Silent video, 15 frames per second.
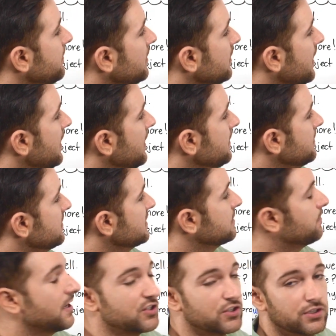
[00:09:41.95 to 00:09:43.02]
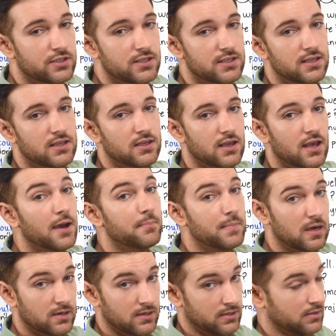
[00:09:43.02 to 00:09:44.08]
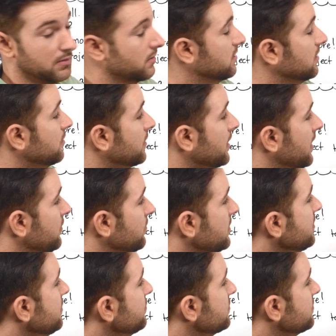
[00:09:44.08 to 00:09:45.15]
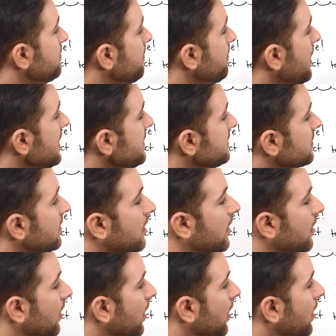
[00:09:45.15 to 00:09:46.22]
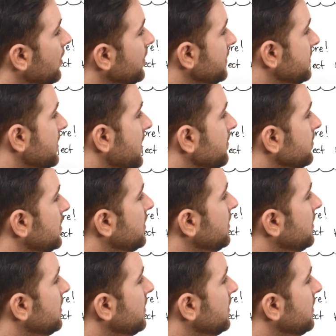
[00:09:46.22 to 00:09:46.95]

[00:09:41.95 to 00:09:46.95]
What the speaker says: Okay, especially Americans. Okay, we use might all the time.